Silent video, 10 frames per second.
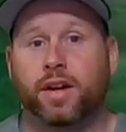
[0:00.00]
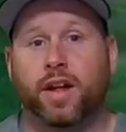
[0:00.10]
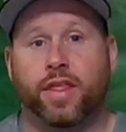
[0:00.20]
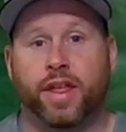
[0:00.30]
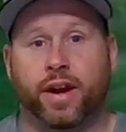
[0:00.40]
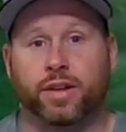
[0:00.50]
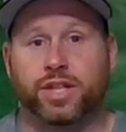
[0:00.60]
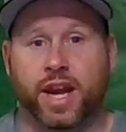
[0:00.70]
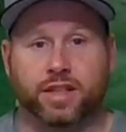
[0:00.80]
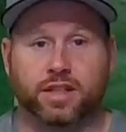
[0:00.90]
their
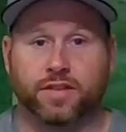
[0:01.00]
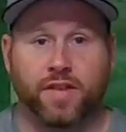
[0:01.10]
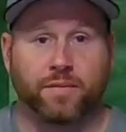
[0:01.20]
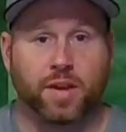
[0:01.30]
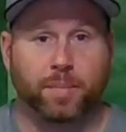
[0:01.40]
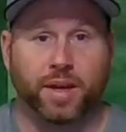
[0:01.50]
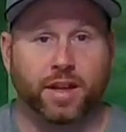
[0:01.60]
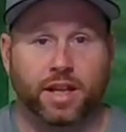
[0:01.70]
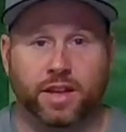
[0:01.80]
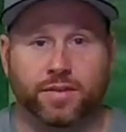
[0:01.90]
chances of MVP
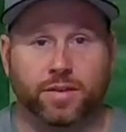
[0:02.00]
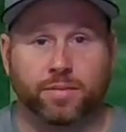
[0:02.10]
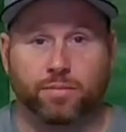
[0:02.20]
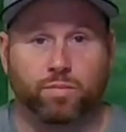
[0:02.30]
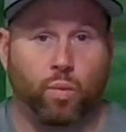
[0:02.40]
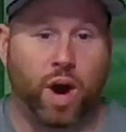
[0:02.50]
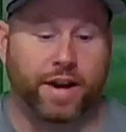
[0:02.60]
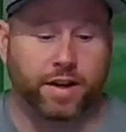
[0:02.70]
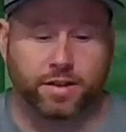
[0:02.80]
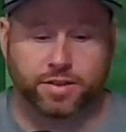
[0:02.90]
even
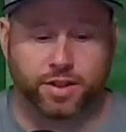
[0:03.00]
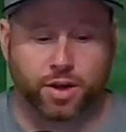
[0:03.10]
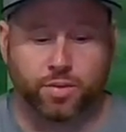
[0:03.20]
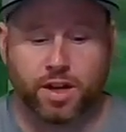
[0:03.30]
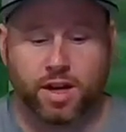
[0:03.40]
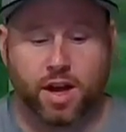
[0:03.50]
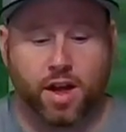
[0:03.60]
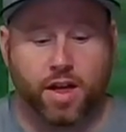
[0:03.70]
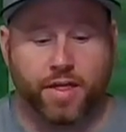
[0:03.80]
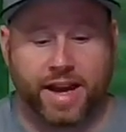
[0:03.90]
wider. So
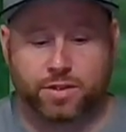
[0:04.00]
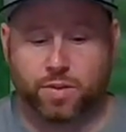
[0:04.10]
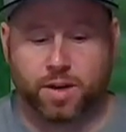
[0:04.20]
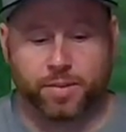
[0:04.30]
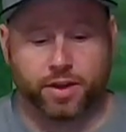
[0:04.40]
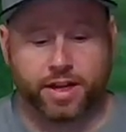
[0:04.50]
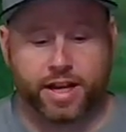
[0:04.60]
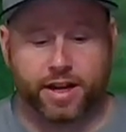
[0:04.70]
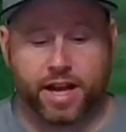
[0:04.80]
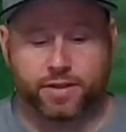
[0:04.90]
that's what I'm looking
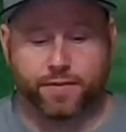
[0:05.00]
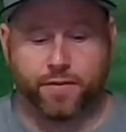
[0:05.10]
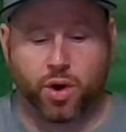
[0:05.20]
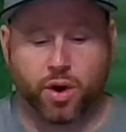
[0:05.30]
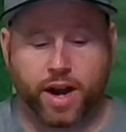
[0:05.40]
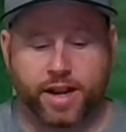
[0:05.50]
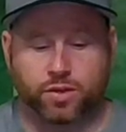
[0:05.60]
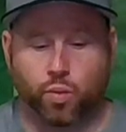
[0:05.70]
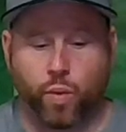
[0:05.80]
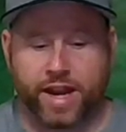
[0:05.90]
at as far as
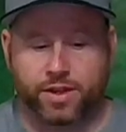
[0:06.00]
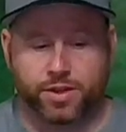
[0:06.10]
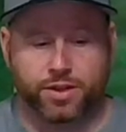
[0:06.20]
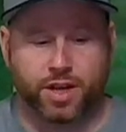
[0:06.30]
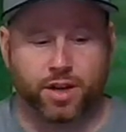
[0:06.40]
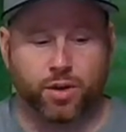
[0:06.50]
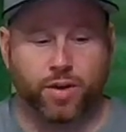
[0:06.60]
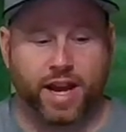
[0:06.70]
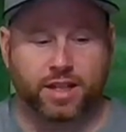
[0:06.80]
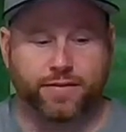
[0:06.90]
wagers go.
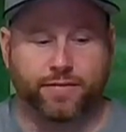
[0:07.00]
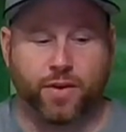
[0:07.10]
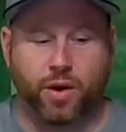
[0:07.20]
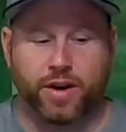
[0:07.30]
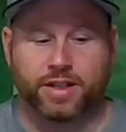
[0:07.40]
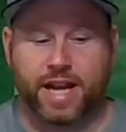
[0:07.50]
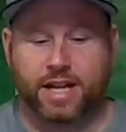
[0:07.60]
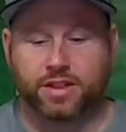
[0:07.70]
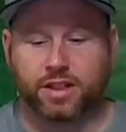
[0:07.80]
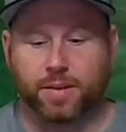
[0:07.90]
As far as
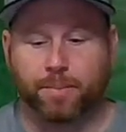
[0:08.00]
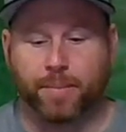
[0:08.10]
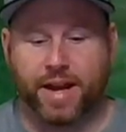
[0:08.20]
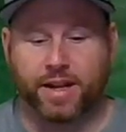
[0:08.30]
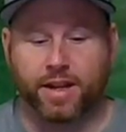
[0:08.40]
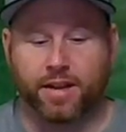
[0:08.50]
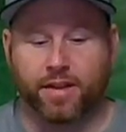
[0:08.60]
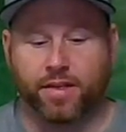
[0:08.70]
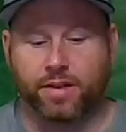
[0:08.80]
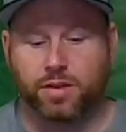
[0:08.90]
actually betting
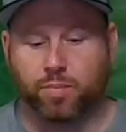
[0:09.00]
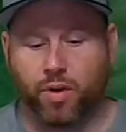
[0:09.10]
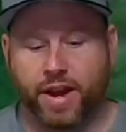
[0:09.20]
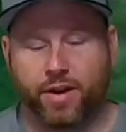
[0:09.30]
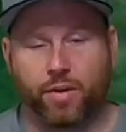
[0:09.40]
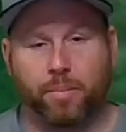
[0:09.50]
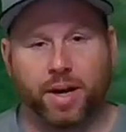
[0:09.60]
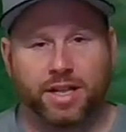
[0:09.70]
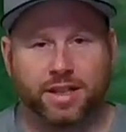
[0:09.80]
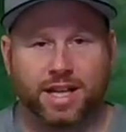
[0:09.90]
the spread or
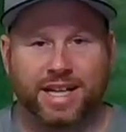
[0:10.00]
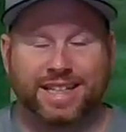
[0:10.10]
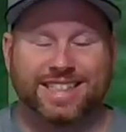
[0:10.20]
money line,